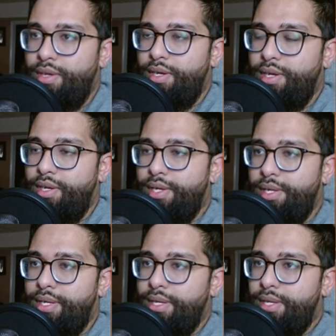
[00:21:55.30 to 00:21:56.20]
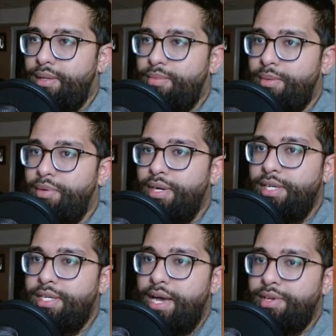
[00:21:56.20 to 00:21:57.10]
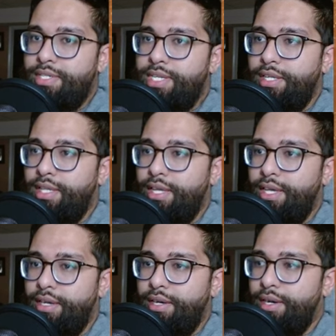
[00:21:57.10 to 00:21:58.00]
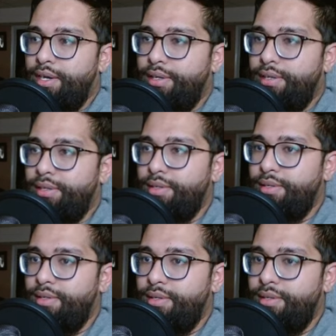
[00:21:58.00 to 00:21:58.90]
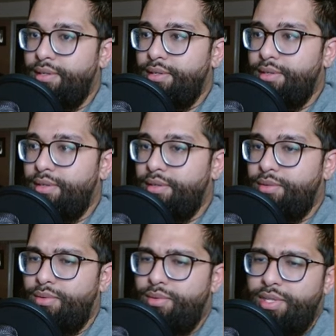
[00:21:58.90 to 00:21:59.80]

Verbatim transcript: Um, I'm pretty down to take the hit here. Oh,